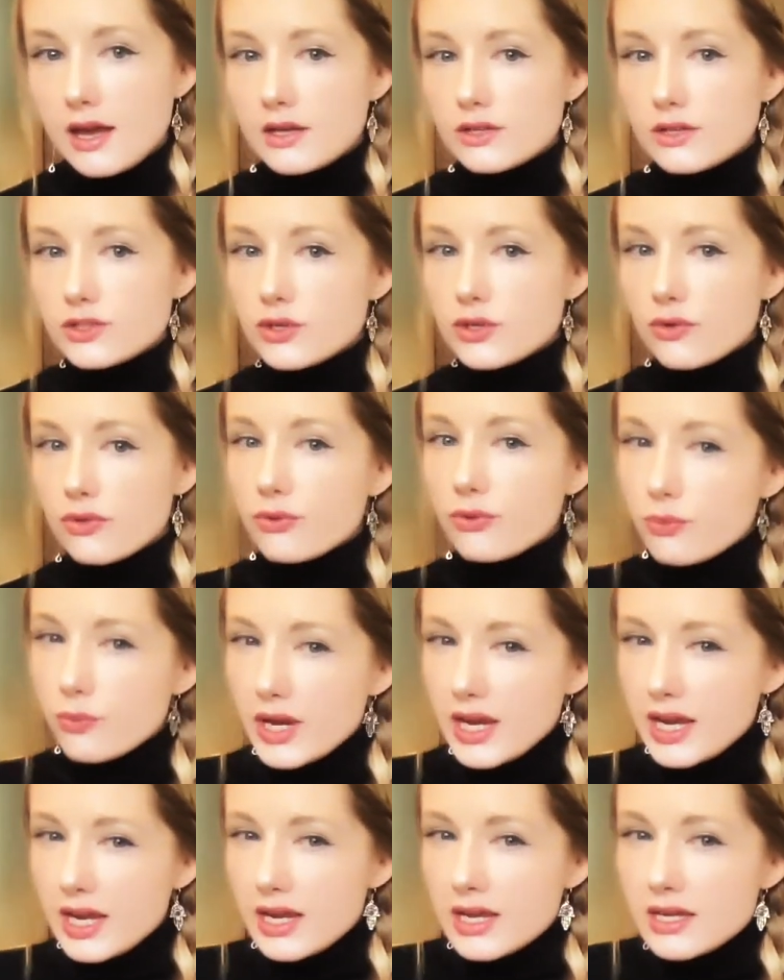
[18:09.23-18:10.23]
So
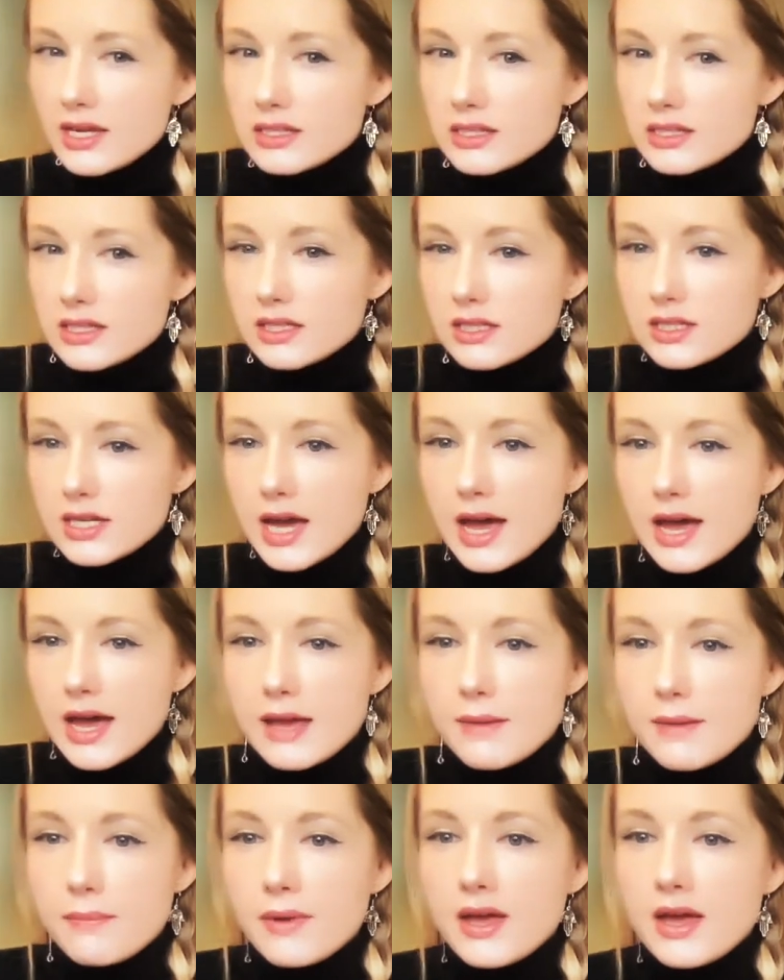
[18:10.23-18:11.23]
3 is the
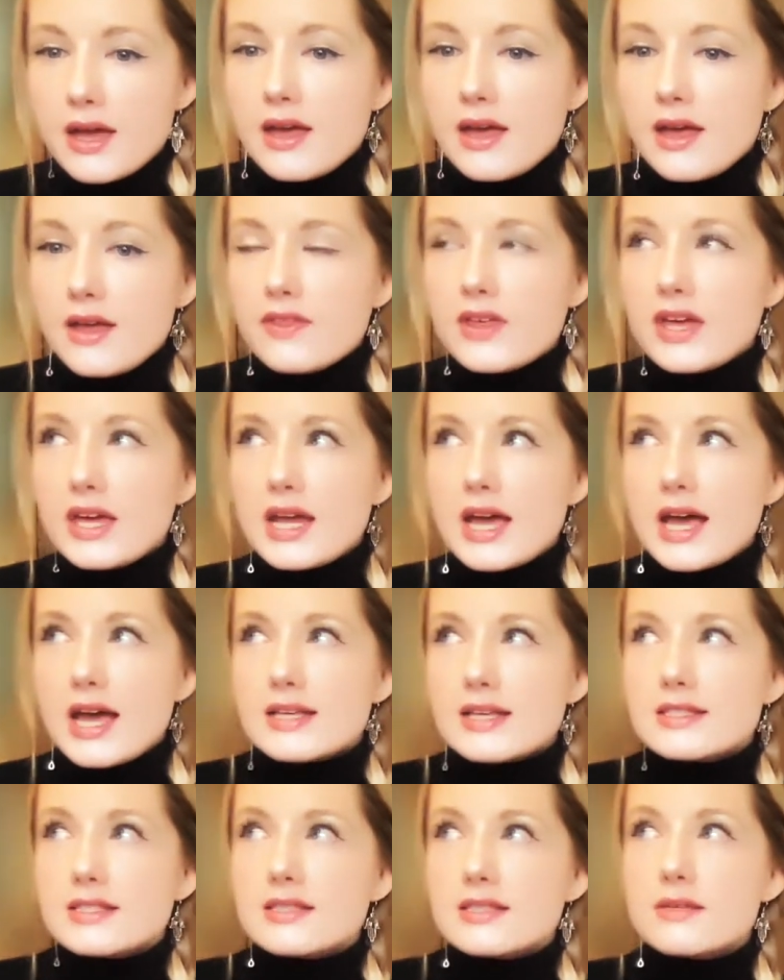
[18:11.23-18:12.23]
type that
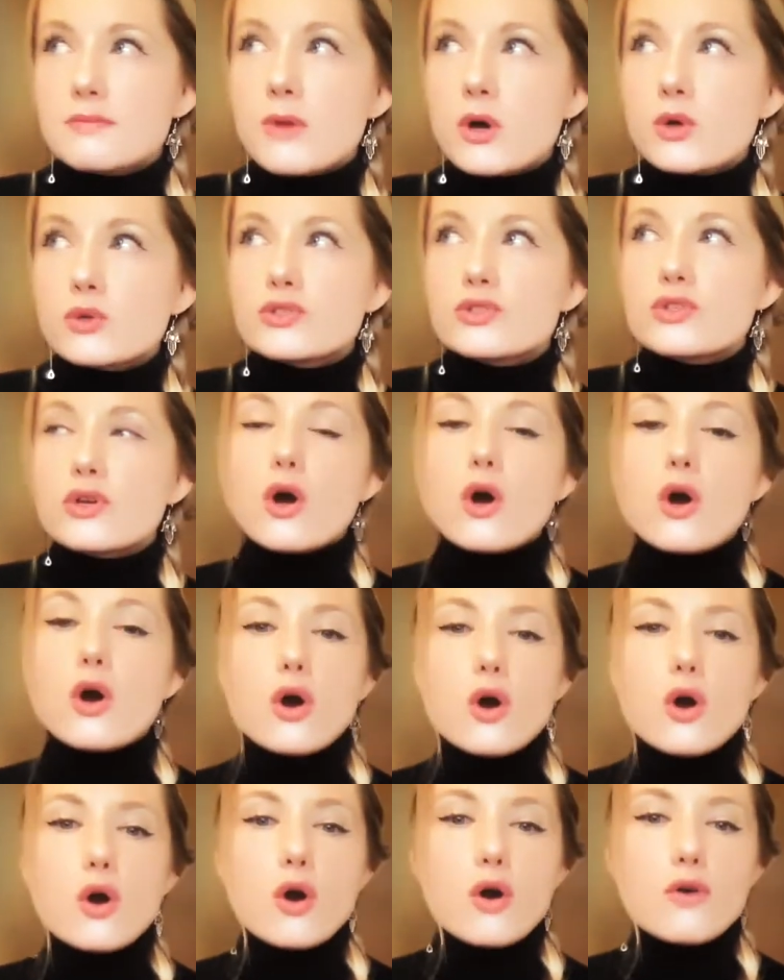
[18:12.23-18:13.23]
has the most
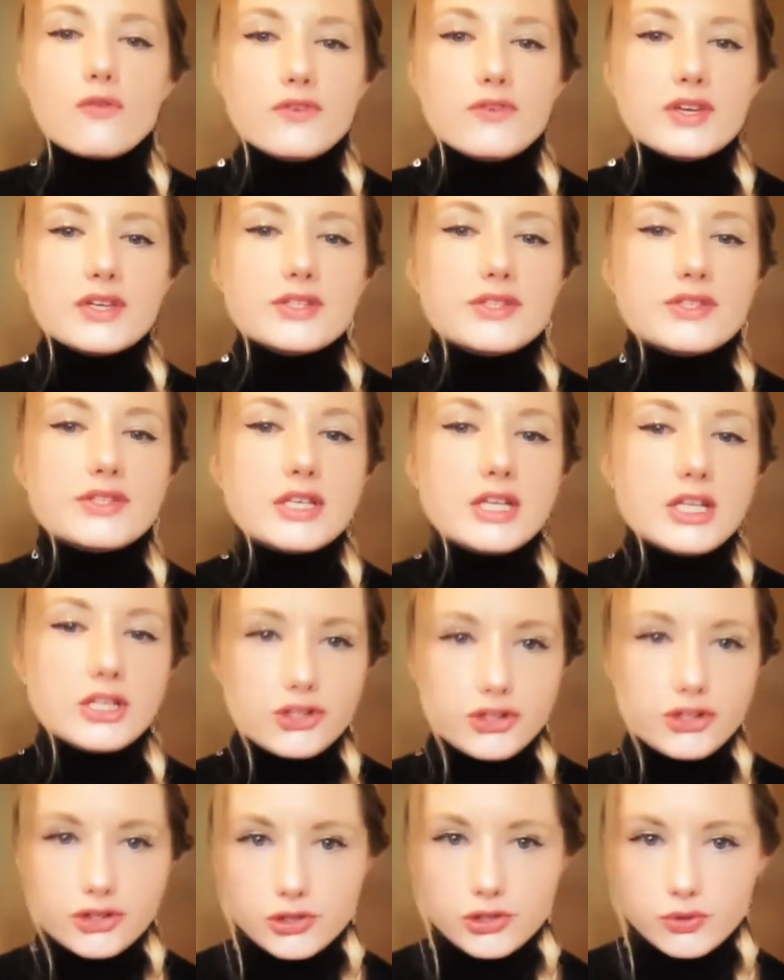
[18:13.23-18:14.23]
obvious
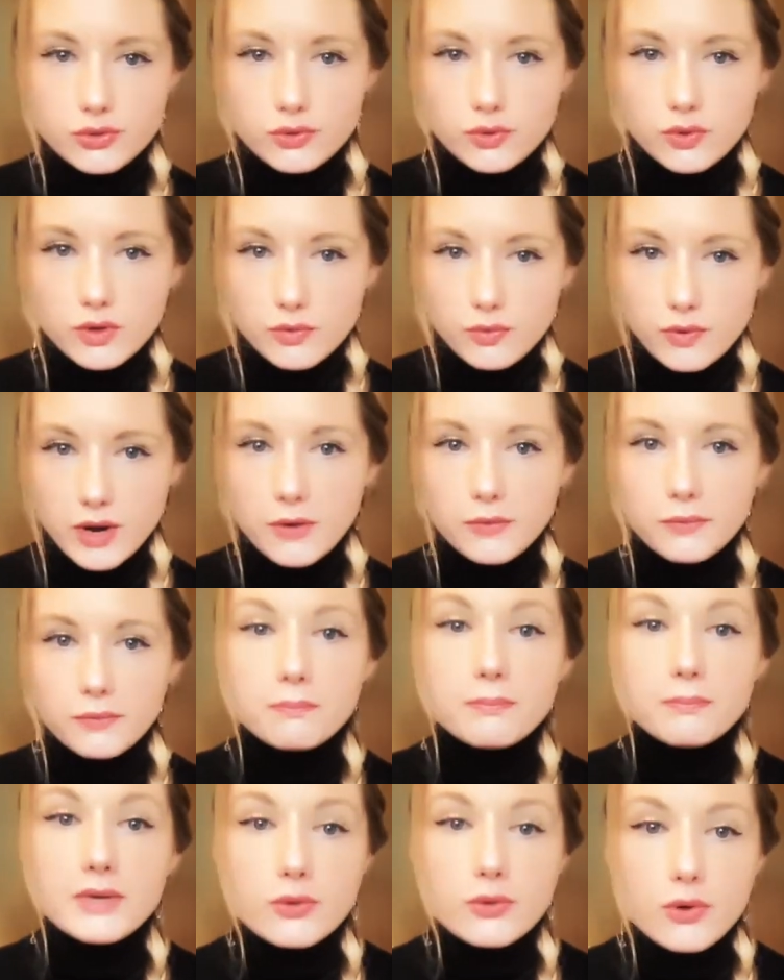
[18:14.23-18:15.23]
issue around
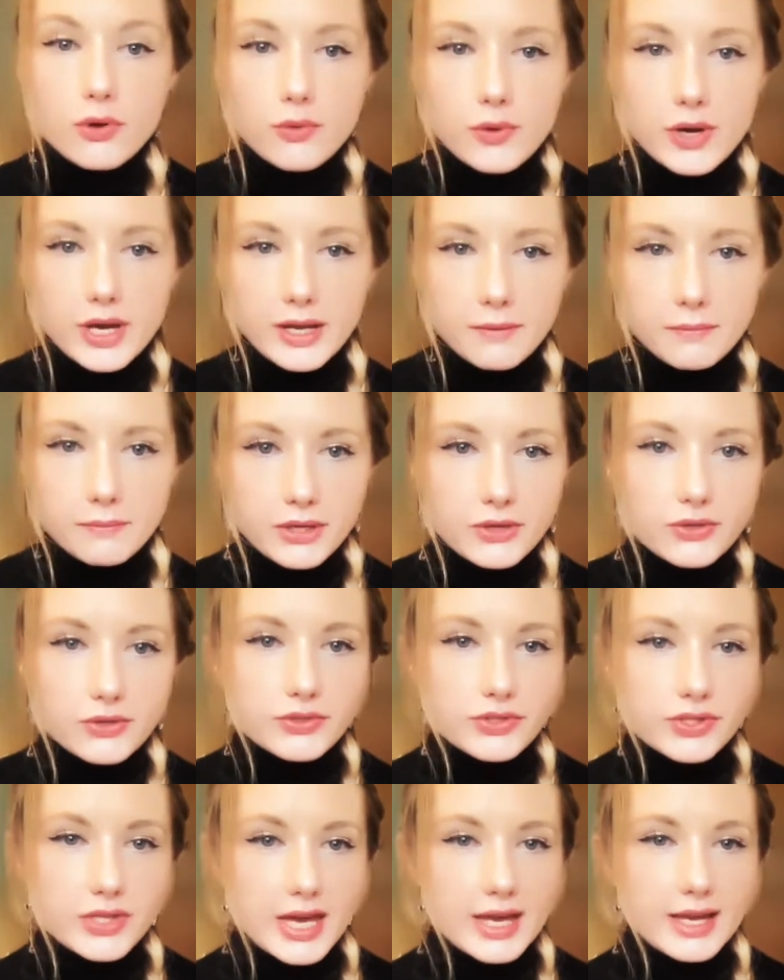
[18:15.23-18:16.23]
mirroring,
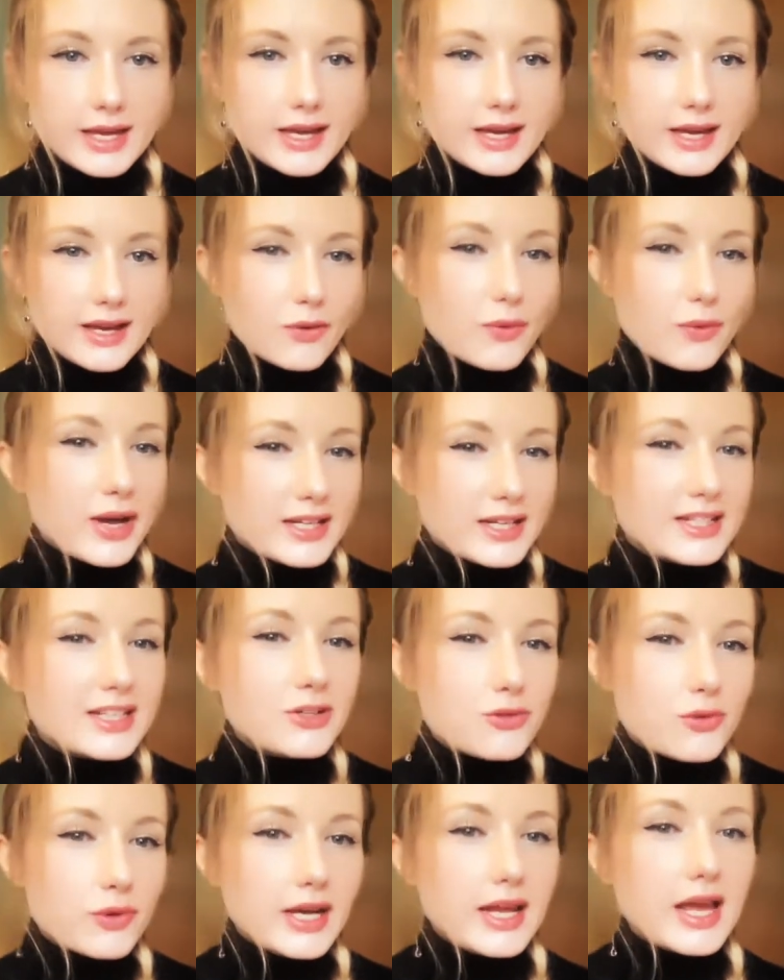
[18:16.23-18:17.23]
because they quite
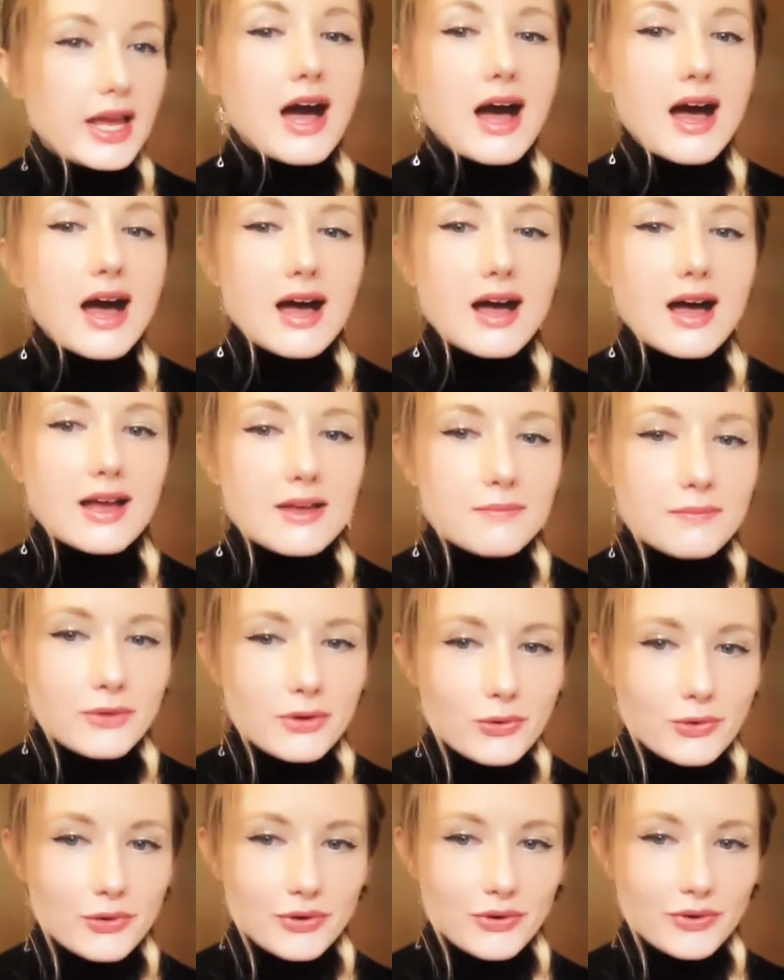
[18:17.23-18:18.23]
literally are a
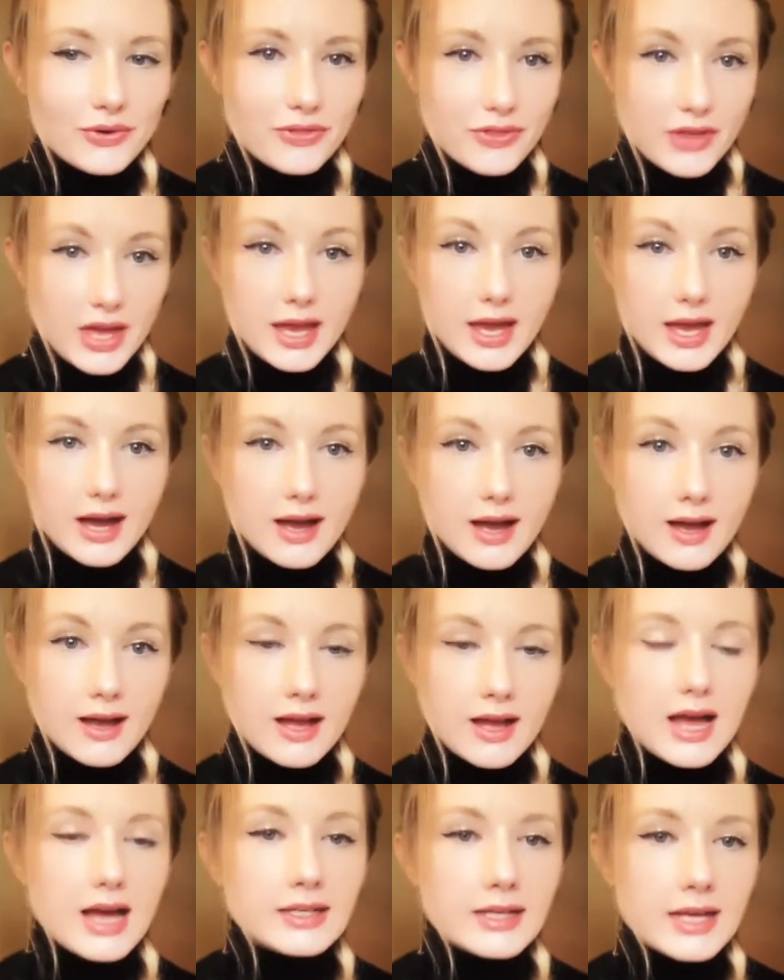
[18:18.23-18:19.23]
mirror. They
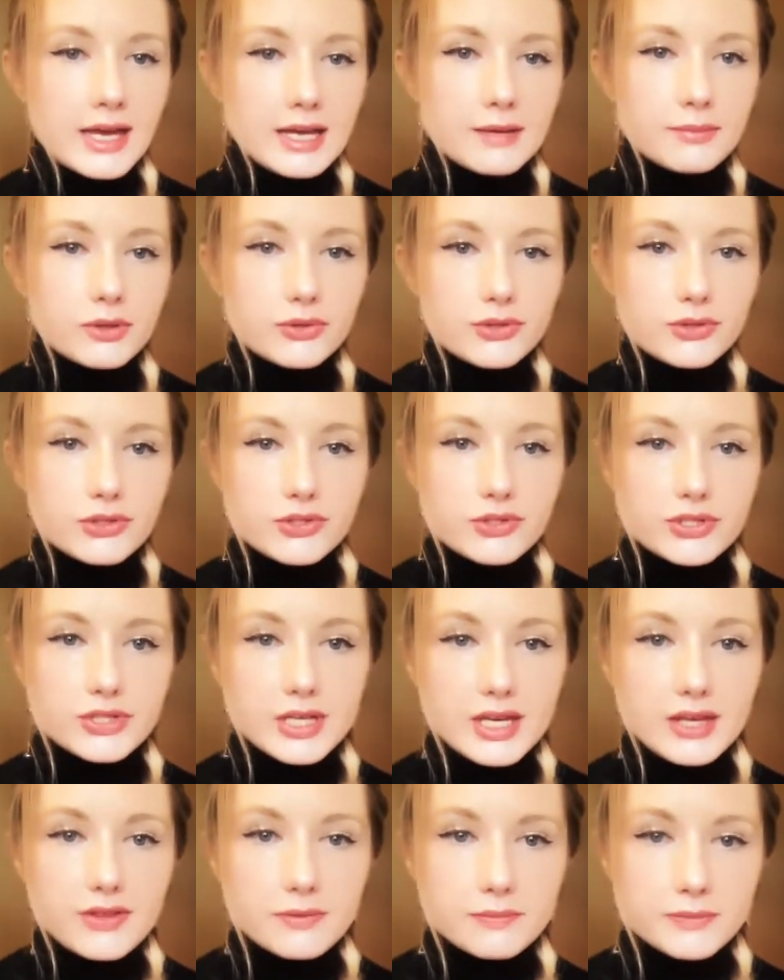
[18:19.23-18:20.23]
are unable to
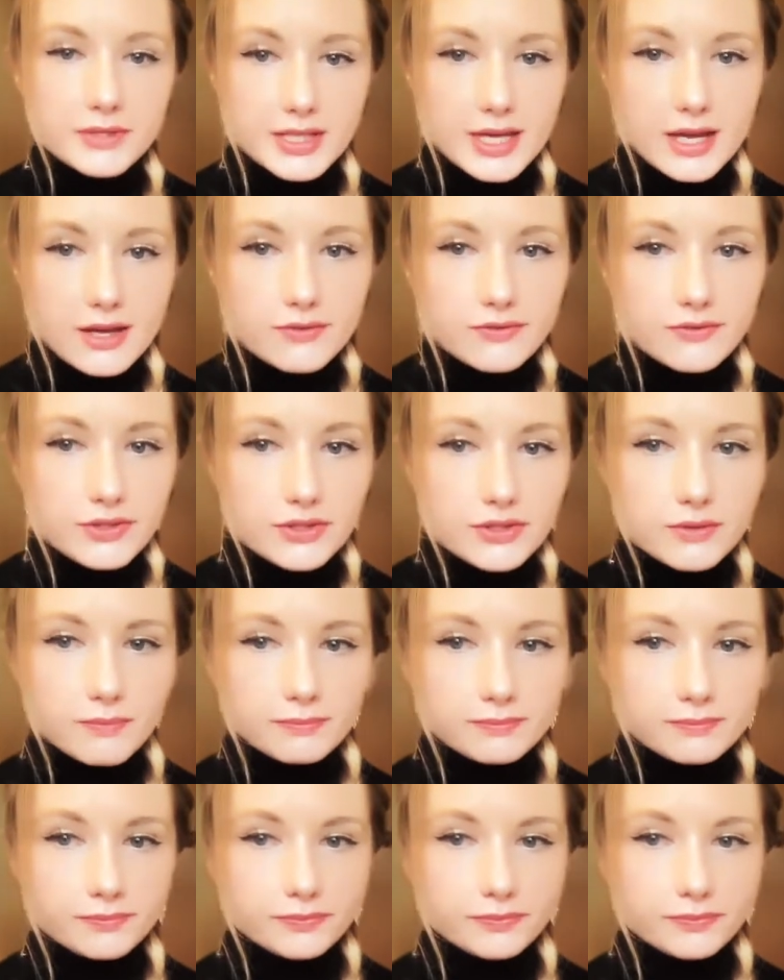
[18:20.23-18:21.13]
see themselves,